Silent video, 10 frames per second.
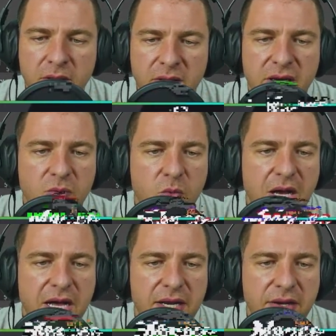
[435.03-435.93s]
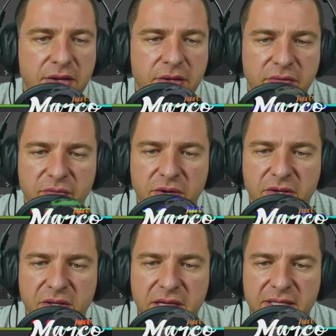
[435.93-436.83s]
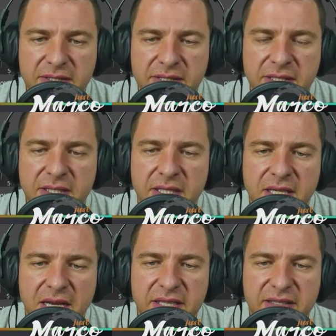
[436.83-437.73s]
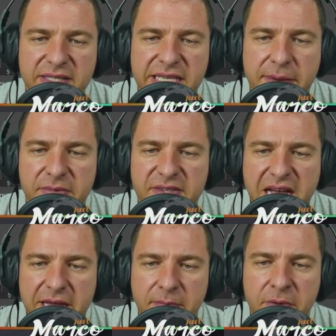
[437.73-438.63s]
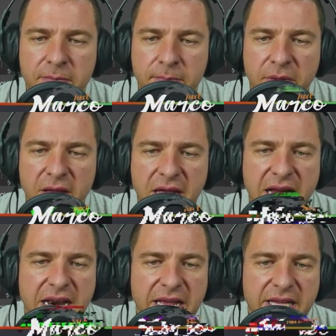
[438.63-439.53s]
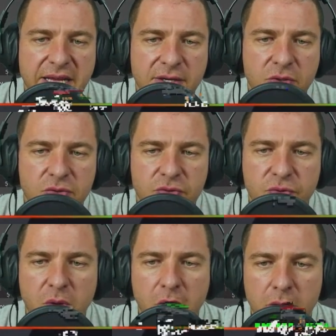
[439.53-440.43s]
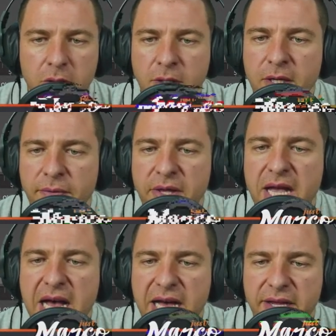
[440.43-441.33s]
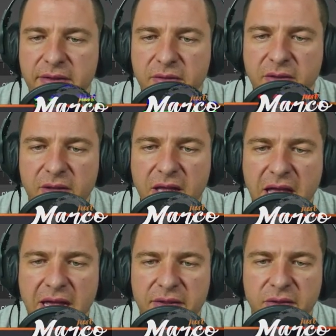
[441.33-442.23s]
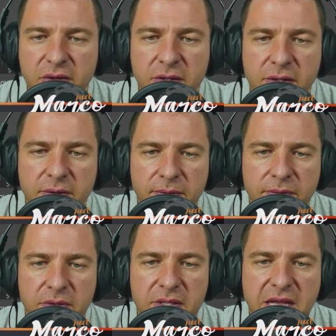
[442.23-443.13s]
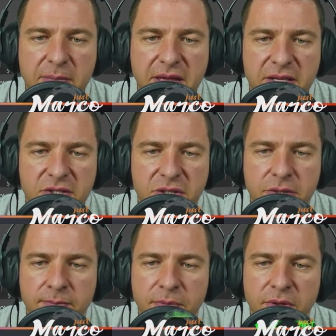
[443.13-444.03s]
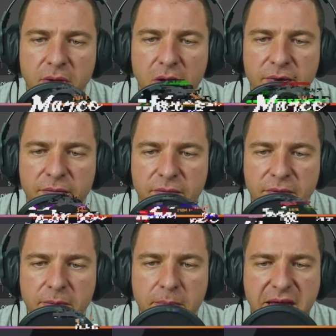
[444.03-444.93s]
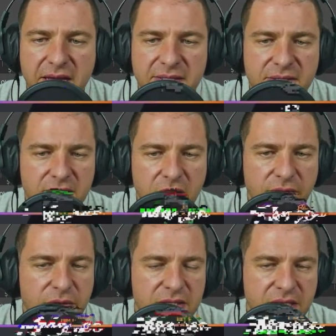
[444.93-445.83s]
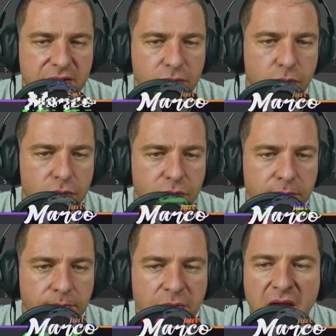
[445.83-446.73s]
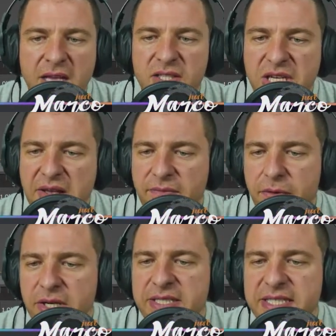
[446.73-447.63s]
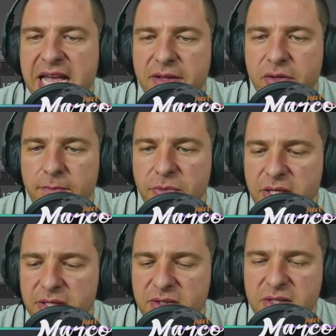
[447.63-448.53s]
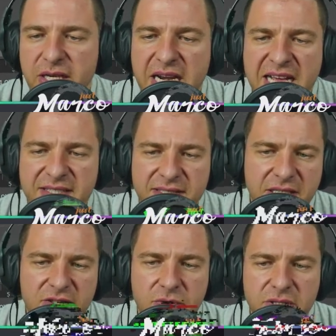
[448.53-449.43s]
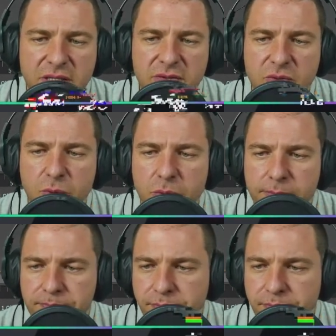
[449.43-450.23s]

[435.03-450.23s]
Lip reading: than one vertex at the same time, and I can control the height and the dimension of the base of this extrusion. Chamfer instead is a last interesting tool